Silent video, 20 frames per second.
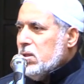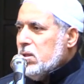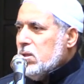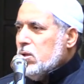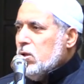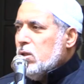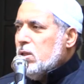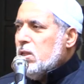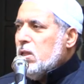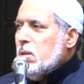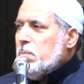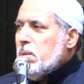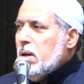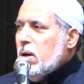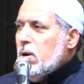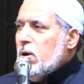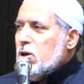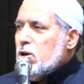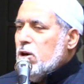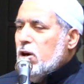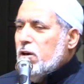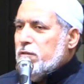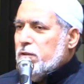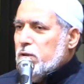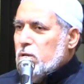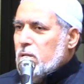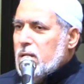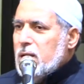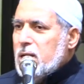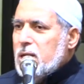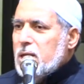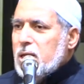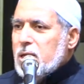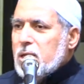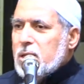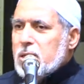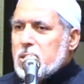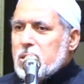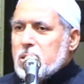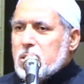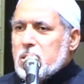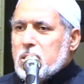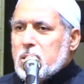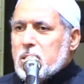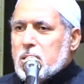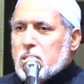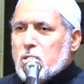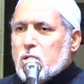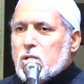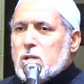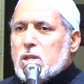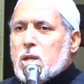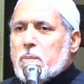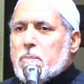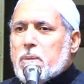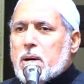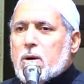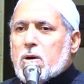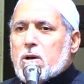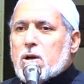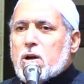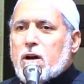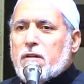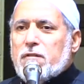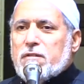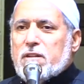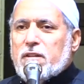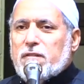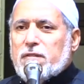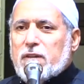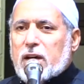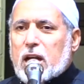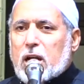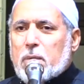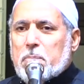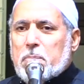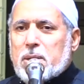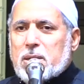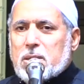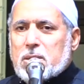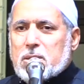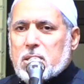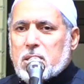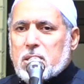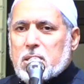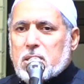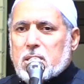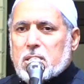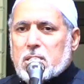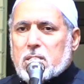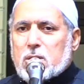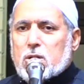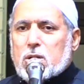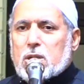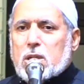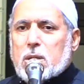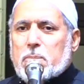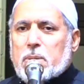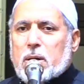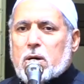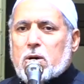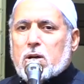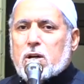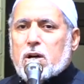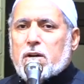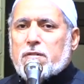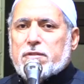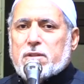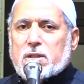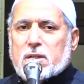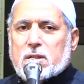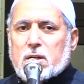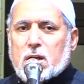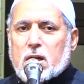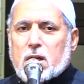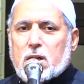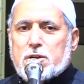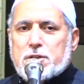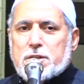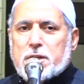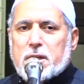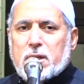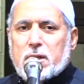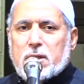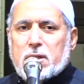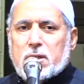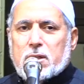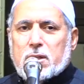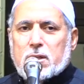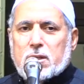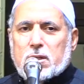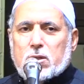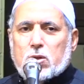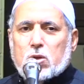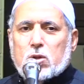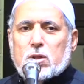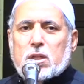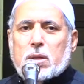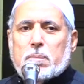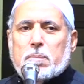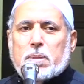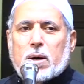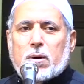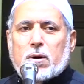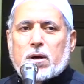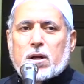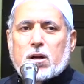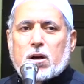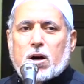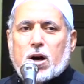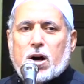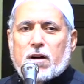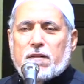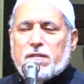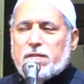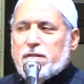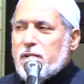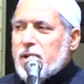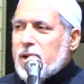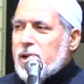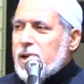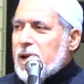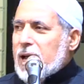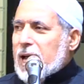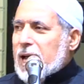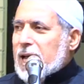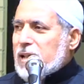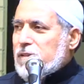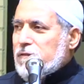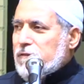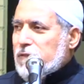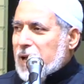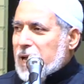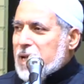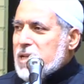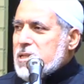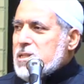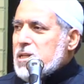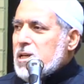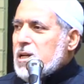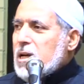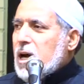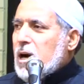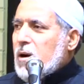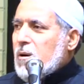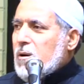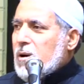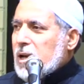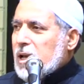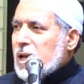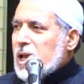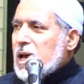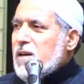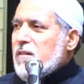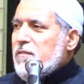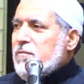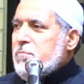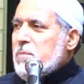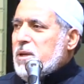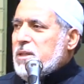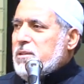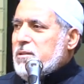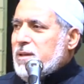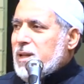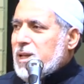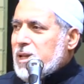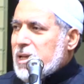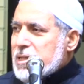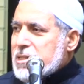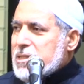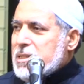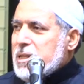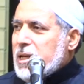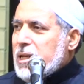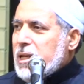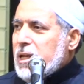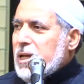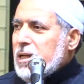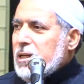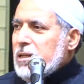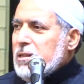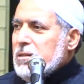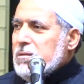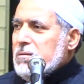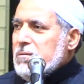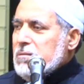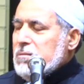not the power of unity, not the power of development, not the power of technology, not the power of advancing our life materialistically,